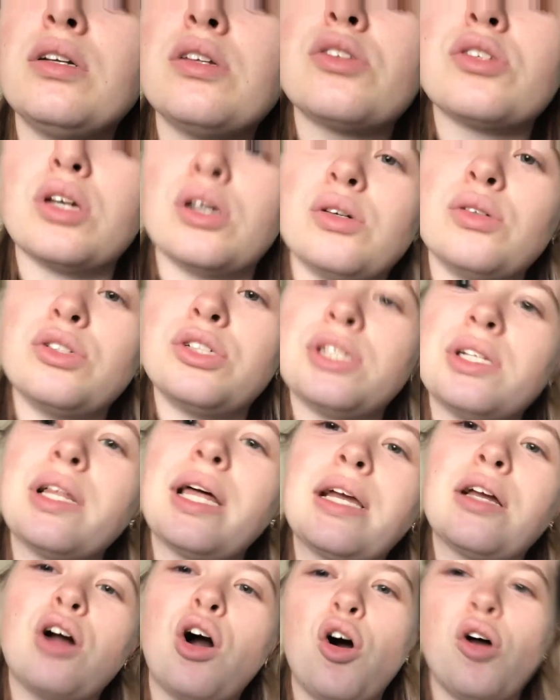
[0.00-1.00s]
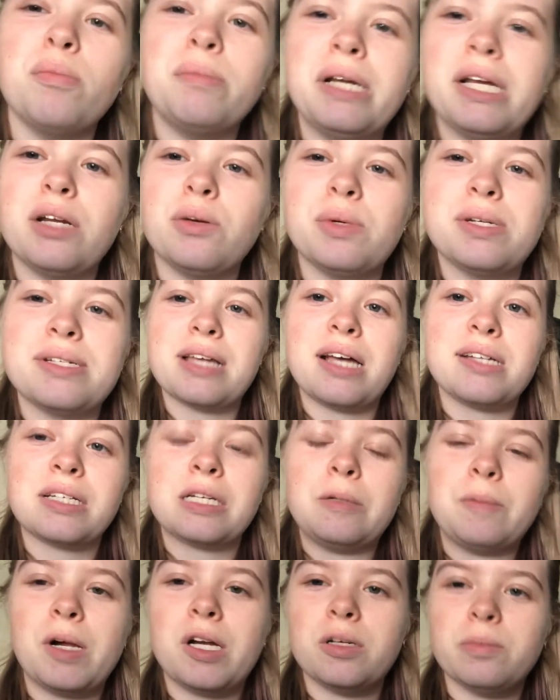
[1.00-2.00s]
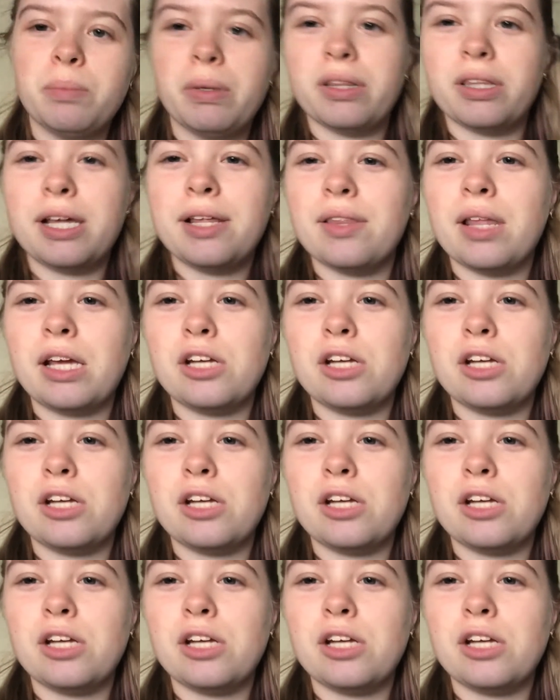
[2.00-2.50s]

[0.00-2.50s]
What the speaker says: so she, like, called me and asking about it, but then,